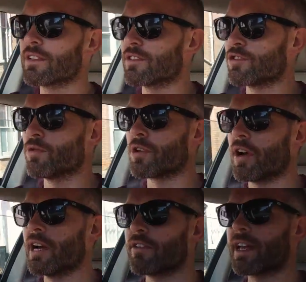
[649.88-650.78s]
as the shortcut
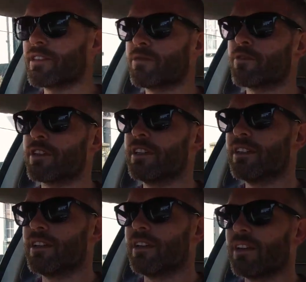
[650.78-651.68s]
out of Canterbury.
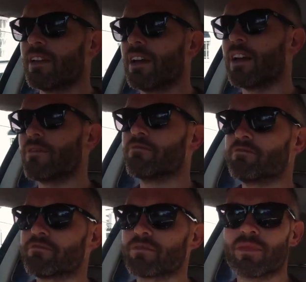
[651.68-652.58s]

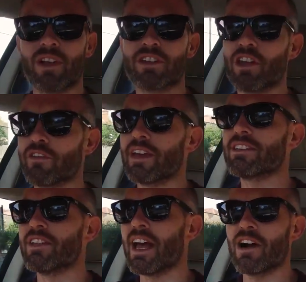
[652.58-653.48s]
I don't know if it
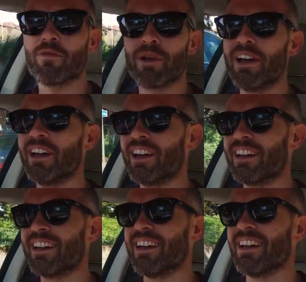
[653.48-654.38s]
is now, but it
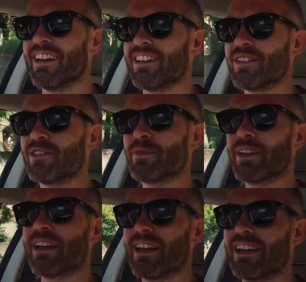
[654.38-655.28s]
seems to be